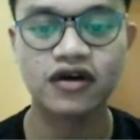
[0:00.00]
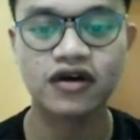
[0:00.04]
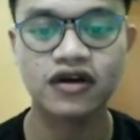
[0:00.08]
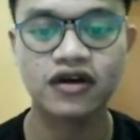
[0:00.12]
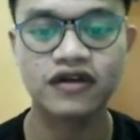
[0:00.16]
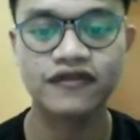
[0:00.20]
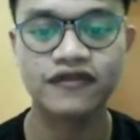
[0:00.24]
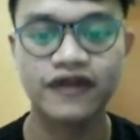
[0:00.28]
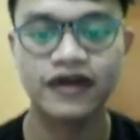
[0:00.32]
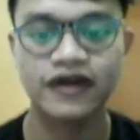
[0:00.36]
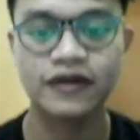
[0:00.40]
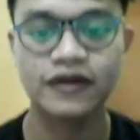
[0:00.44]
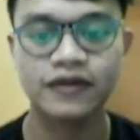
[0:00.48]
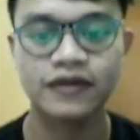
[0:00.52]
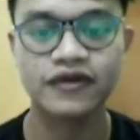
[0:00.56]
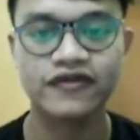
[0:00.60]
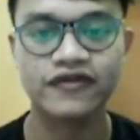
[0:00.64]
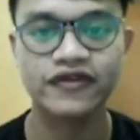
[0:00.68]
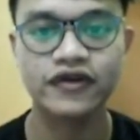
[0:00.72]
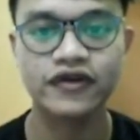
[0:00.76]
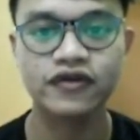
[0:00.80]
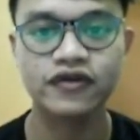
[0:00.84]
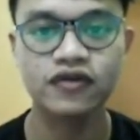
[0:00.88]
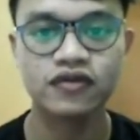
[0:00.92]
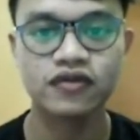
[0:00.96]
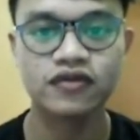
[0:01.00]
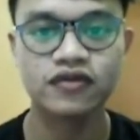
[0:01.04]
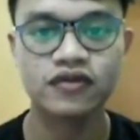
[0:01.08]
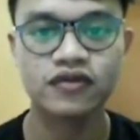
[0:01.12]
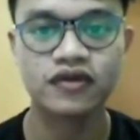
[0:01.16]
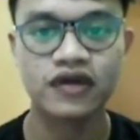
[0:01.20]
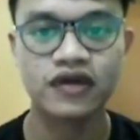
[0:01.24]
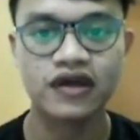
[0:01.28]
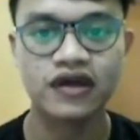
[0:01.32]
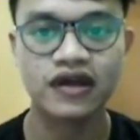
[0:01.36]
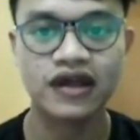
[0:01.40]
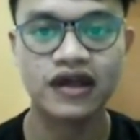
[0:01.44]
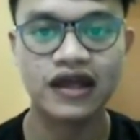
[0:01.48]
on variable view,
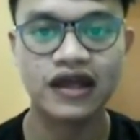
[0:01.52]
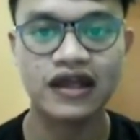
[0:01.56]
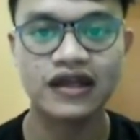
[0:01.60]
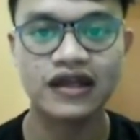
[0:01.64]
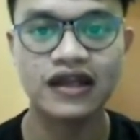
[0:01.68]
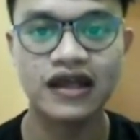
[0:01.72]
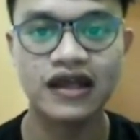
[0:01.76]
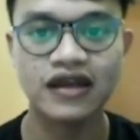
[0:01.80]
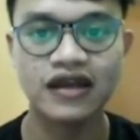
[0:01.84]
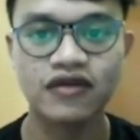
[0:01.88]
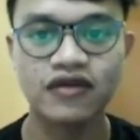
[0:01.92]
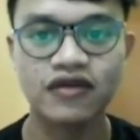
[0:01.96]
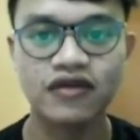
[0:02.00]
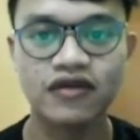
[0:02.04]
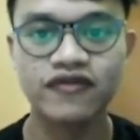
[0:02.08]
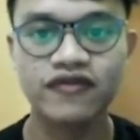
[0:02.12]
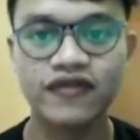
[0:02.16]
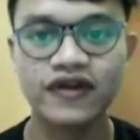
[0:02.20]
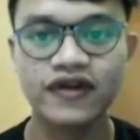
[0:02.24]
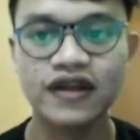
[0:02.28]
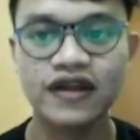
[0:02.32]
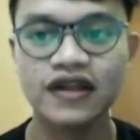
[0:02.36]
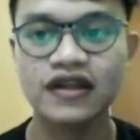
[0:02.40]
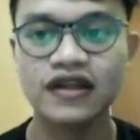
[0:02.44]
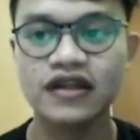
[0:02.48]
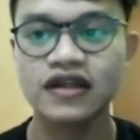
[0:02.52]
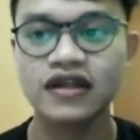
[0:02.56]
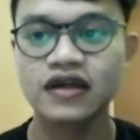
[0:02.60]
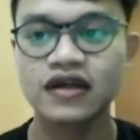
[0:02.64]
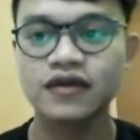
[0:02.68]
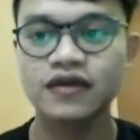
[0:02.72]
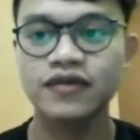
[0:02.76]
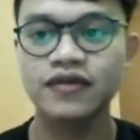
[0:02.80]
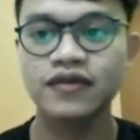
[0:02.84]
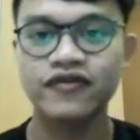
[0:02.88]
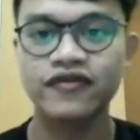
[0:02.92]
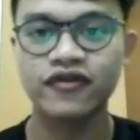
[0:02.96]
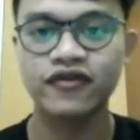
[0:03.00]
and then we fill
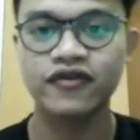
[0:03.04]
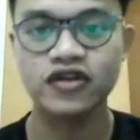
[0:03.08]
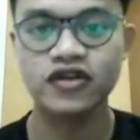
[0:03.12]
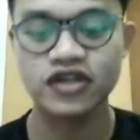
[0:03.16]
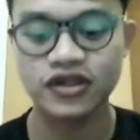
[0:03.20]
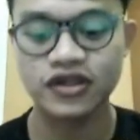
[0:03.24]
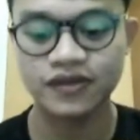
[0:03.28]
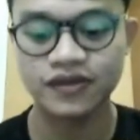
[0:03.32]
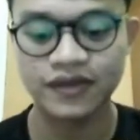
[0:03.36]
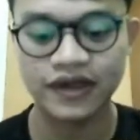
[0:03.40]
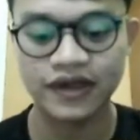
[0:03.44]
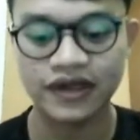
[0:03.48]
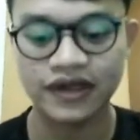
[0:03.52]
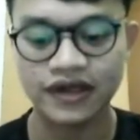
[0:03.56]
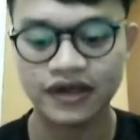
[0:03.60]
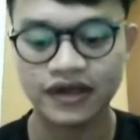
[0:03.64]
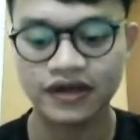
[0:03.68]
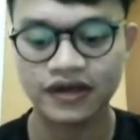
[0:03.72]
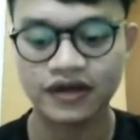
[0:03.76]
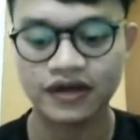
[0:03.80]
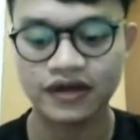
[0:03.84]
the before treatment,